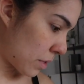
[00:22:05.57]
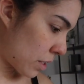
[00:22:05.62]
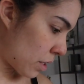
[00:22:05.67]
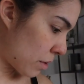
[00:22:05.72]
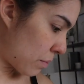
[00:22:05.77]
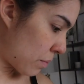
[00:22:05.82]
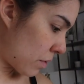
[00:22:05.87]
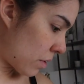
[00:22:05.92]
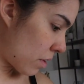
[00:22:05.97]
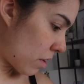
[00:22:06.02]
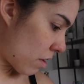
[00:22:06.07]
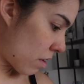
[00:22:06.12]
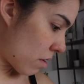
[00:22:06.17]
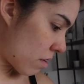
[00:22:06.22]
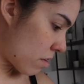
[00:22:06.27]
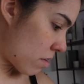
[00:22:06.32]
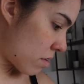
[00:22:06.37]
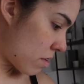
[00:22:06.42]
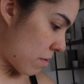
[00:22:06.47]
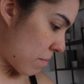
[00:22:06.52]
I'm gonna put
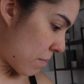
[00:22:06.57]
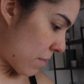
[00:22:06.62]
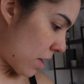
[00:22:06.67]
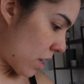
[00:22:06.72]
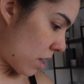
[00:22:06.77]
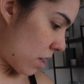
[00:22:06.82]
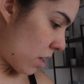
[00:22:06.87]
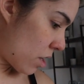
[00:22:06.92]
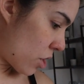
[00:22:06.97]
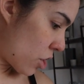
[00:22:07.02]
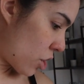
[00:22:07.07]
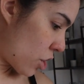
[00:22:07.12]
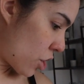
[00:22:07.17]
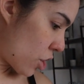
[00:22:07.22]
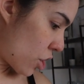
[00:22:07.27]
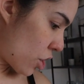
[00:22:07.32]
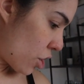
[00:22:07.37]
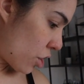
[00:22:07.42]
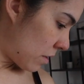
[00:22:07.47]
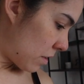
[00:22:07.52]
on the
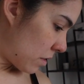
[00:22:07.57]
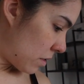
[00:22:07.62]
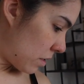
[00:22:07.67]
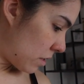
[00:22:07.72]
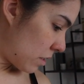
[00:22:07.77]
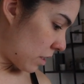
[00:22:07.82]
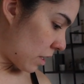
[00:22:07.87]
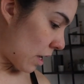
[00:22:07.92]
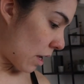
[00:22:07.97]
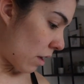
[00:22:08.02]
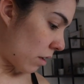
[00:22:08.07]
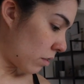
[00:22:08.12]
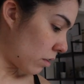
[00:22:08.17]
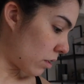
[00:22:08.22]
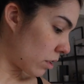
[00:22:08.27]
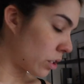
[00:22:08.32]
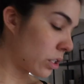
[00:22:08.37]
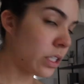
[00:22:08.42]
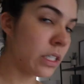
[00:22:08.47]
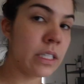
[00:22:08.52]
monitor, see how
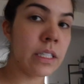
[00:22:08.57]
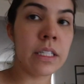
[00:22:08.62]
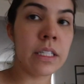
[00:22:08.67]
long she